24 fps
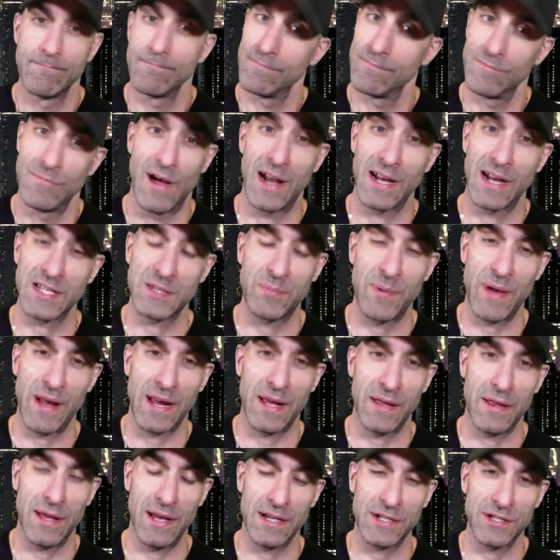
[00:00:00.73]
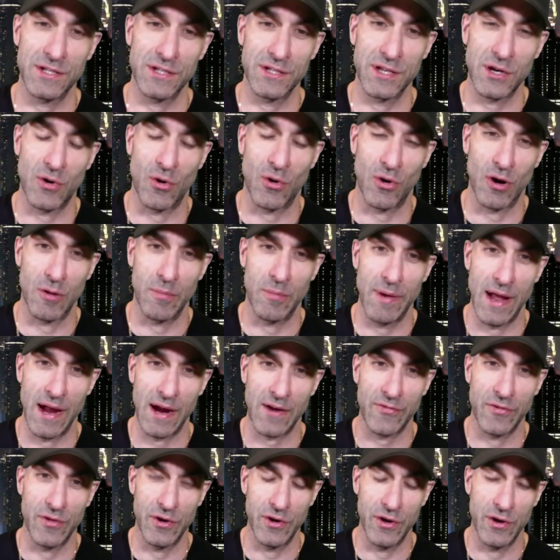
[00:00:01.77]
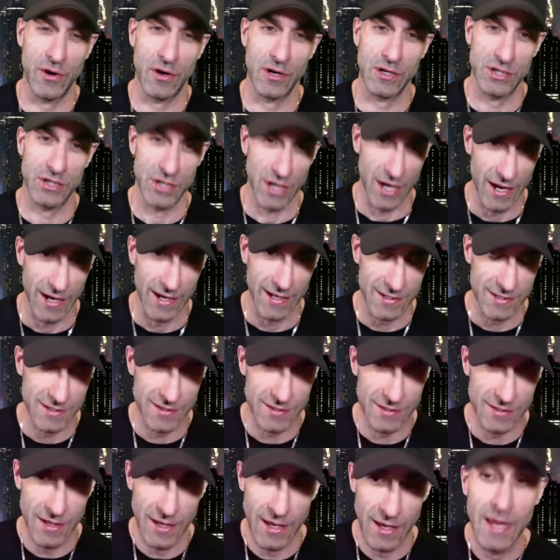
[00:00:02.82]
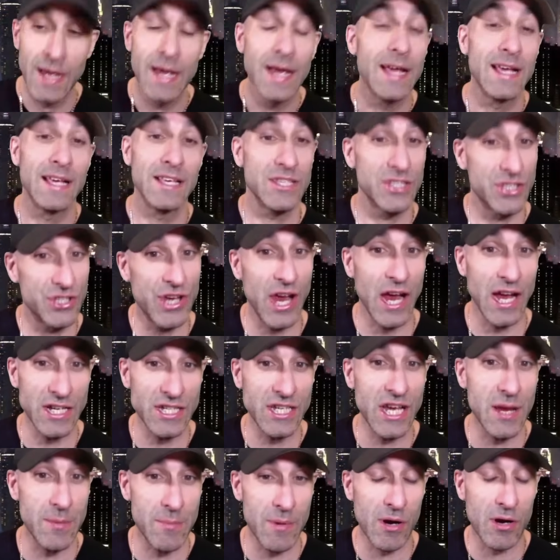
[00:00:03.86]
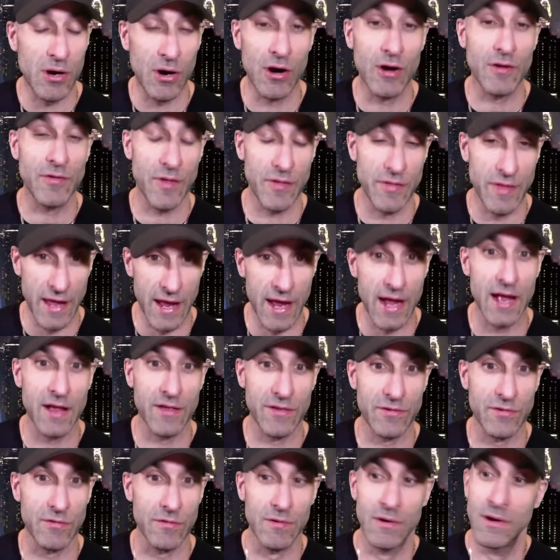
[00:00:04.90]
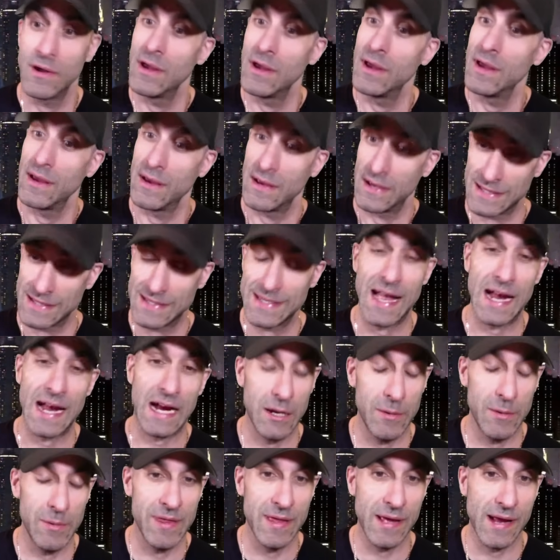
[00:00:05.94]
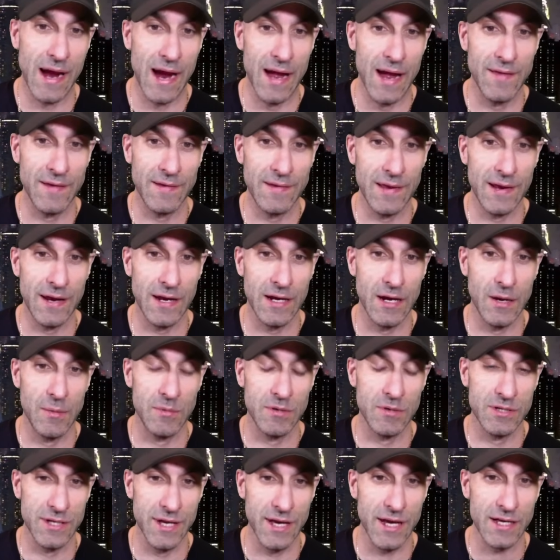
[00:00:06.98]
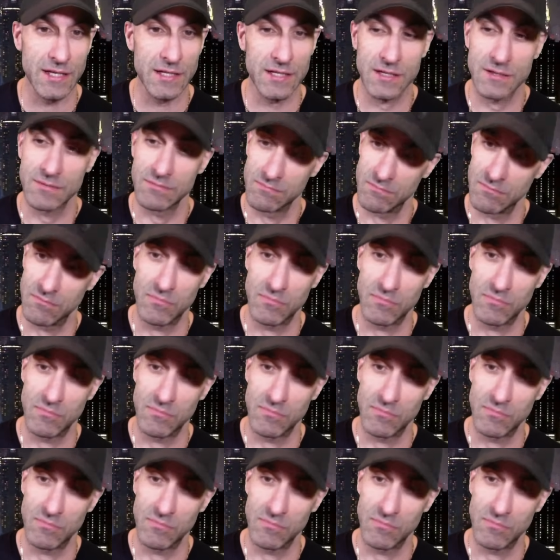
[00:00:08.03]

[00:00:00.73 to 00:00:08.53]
A lot of speculation as a quarterback for the New York Giants. Is J.J. McCarthy the answer? Is that going to be the guy they take at number six?